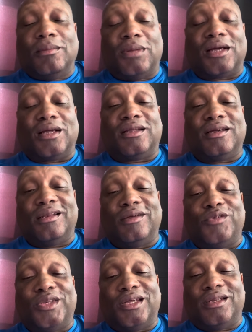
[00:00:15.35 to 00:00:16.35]
Like I tell
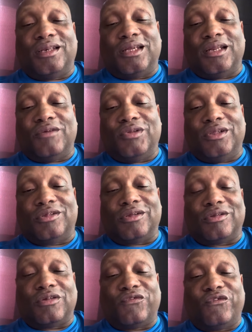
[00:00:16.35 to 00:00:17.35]
every day, the day they release
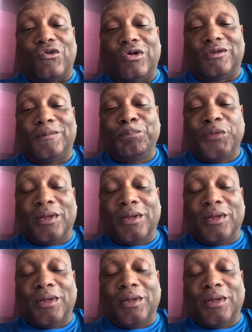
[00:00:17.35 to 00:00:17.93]
us is false.